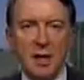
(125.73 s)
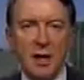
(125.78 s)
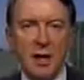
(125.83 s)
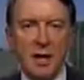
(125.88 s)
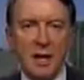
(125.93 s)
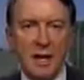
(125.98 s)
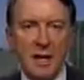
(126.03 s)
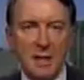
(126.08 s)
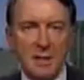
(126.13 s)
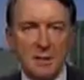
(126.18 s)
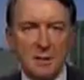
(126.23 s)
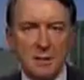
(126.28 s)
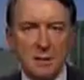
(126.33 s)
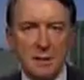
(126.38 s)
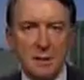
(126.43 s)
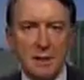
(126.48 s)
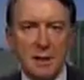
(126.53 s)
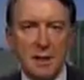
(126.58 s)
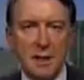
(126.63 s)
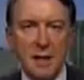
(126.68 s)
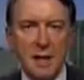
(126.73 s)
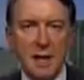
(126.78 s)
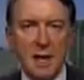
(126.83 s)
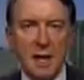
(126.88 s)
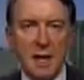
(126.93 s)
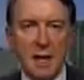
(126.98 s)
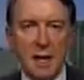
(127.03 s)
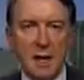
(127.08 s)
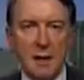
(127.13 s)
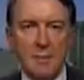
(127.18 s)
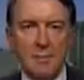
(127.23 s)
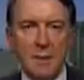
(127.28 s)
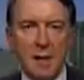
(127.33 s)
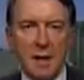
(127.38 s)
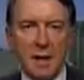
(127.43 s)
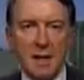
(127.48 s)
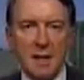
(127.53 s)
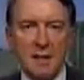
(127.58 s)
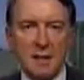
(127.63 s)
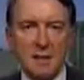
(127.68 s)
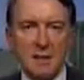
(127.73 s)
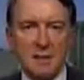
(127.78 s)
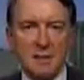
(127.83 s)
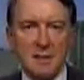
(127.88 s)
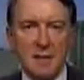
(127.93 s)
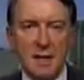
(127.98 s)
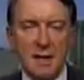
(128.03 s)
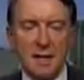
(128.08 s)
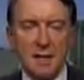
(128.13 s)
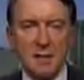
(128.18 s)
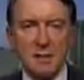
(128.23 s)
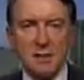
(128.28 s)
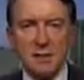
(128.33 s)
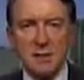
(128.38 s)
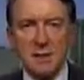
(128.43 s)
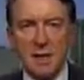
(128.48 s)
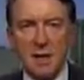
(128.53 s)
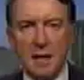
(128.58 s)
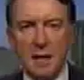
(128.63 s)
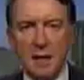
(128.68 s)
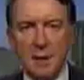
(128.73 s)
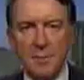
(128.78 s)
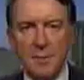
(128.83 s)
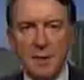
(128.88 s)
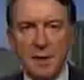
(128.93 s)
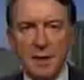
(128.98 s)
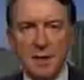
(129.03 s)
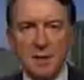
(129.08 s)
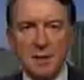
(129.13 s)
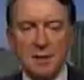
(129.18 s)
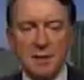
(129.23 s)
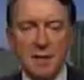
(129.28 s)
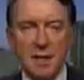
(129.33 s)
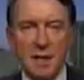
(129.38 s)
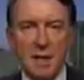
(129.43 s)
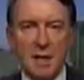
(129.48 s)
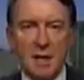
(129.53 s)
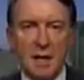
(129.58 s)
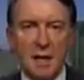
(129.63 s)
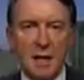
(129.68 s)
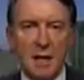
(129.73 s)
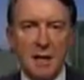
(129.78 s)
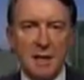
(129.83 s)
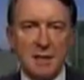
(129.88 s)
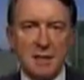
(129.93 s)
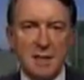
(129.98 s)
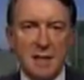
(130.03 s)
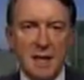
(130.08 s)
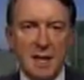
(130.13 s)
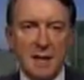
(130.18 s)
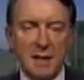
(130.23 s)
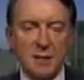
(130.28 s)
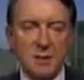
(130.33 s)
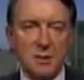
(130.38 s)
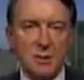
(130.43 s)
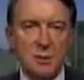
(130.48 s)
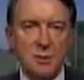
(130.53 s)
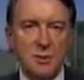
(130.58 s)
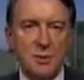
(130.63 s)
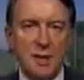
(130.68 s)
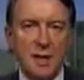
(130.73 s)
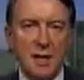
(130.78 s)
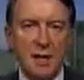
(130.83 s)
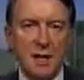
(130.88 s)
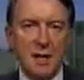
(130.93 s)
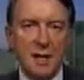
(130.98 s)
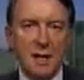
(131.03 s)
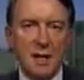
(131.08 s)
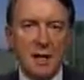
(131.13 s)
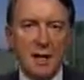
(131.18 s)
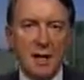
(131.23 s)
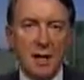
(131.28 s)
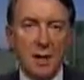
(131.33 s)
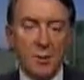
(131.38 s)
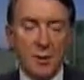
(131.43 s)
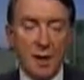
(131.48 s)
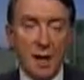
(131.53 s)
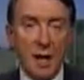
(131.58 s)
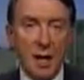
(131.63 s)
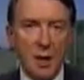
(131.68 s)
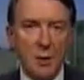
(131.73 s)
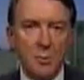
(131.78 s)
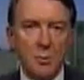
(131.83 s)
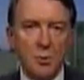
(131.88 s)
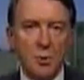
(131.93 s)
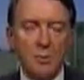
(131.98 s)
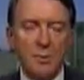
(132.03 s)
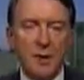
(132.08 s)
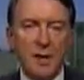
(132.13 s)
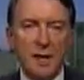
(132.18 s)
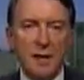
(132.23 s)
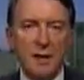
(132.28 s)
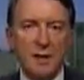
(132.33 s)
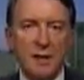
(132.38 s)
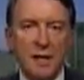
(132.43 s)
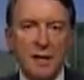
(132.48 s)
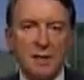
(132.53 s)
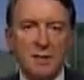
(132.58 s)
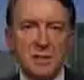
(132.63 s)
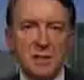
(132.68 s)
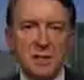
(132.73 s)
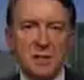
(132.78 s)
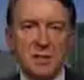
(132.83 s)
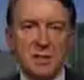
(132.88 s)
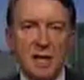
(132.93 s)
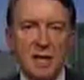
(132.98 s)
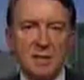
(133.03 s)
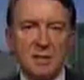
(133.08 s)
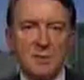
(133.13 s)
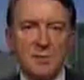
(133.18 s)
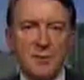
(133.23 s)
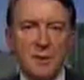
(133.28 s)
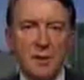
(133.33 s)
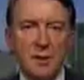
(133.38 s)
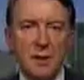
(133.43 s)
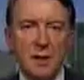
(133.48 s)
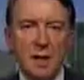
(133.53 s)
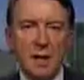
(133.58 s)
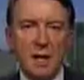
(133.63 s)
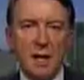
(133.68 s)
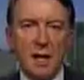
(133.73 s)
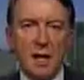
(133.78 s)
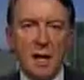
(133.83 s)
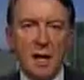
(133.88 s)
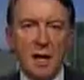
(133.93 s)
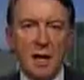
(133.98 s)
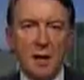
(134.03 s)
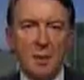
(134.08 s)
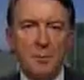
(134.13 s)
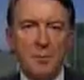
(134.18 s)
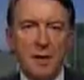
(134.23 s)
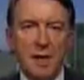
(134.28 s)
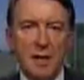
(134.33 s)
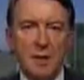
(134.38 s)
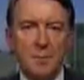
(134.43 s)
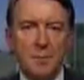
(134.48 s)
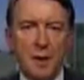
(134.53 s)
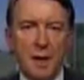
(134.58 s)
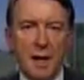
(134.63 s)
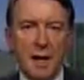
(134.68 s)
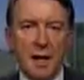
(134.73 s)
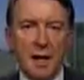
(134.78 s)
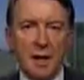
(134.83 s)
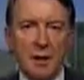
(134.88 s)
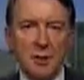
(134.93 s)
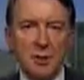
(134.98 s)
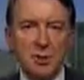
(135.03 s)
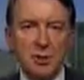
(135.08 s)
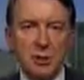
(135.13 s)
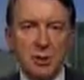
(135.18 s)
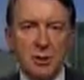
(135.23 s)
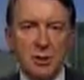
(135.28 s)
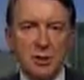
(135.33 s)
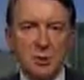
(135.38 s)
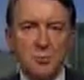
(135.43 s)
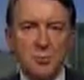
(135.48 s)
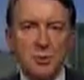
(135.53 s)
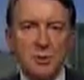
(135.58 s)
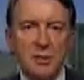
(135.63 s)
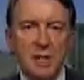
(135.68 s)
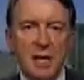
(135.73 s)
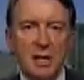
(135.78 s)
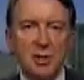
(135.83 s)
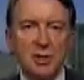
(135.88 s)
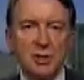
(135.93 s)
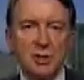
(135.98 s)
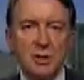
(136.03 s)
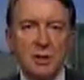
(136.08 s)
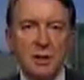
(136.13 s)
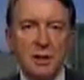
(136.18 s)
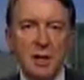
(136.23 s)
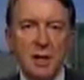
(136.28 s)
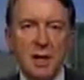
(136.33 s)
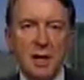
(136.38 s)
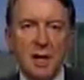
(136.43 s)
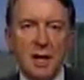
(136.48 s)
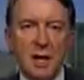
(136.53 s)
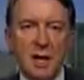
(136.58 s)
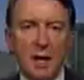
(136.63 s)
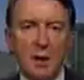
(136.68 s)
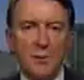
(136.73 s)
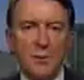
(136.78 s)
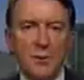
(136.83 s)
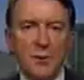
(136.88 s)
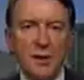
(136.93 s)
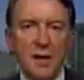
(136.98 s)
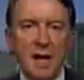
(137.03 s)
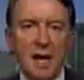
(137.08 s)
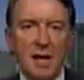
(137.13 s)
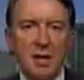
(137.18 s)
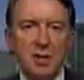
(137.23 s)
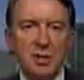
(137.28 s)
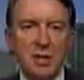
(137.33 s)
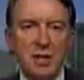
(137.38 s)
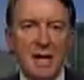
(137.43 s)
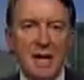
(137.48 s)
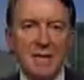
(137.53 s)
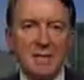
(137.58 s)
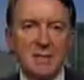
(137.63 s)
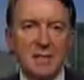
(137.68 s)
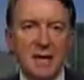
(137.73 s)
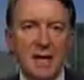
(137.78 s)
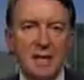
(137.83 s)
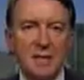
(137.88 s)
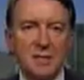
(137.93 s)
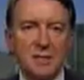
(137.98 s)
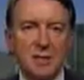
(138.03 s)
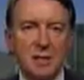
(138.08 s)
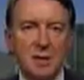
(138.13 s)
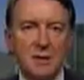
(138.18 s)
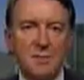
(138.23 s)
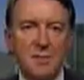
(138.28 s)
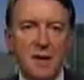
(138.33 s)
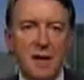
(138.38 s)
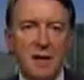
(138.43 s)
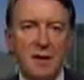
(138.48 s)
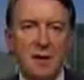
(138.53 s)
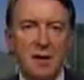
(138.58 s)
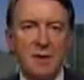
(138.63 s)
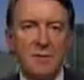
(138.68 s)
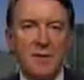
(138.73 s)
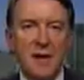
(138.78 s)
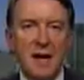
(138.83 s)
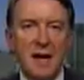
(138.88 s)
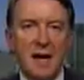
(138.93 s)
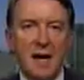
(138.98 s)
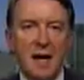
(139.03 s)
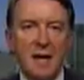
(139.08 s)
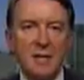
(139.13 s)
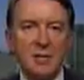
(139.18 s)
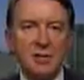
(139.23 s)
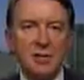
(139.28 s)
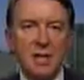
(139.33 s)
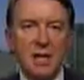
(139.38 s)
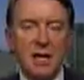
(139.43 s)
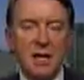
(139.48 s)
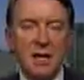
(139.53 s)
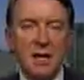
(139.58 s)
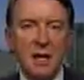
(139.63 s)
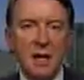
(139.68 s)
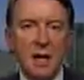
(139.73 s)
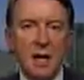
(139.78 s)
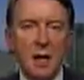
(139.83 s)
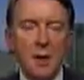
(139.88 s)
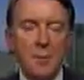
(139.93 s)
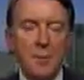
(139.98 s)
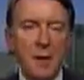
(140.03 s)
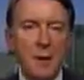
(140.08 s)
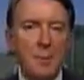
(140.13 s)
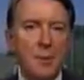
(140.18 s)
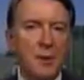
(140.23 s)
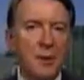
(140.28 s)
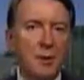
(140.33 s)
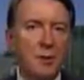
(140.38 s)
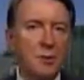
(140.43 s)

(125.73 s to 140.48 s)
going into the market and selling sterling because it's linked to the what I hope will be the successful bid by our insurers Prudential for the Asian assets of AIG. People